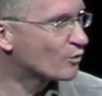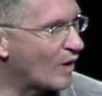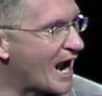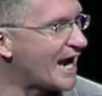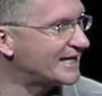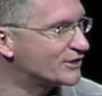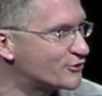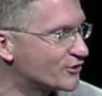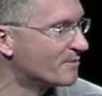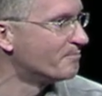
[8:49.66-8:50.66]
right
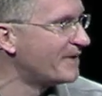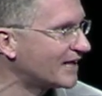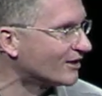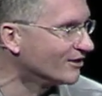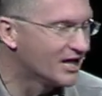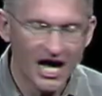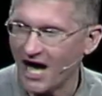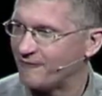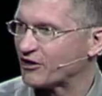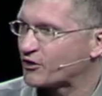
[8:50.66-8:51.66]
into the middle
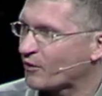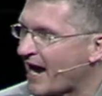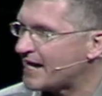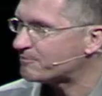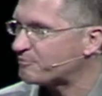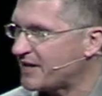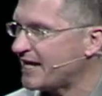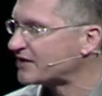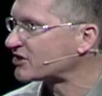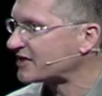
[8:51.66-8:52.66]
of a great,
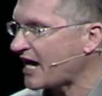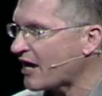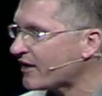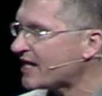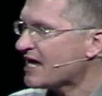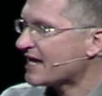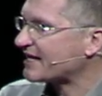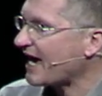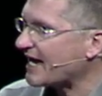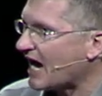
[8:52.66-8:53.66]
big, scary,
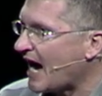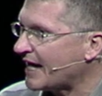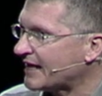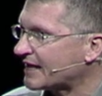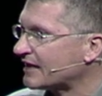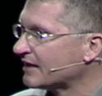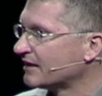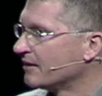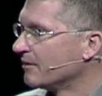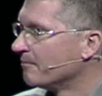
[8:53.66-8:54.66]
chaotic
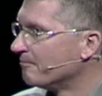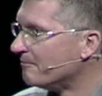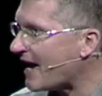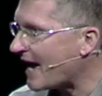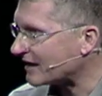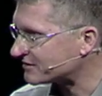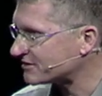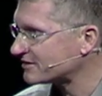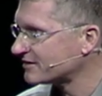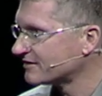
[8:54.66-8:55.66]

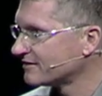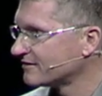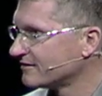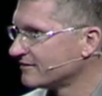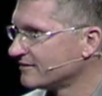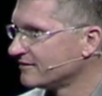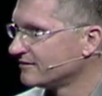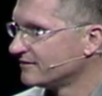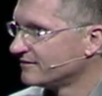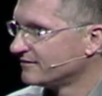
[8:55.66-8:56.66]
mess.
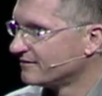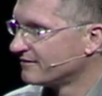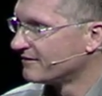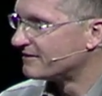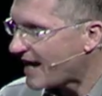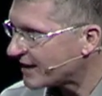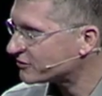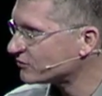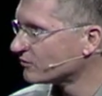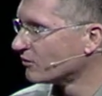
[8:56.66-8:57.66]

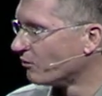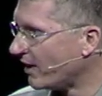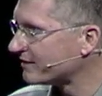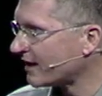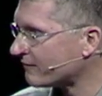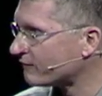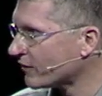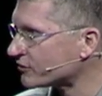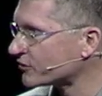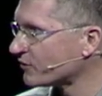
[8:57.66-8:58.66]
That's what that
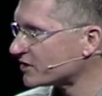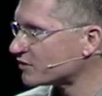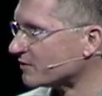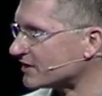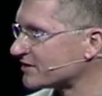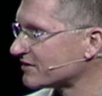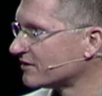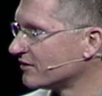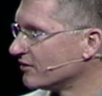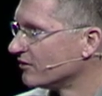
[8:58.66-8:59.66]
first Christmas
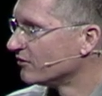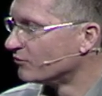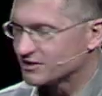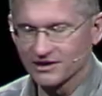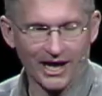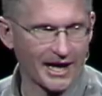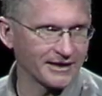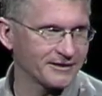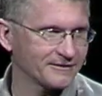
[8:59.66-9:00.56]
was like.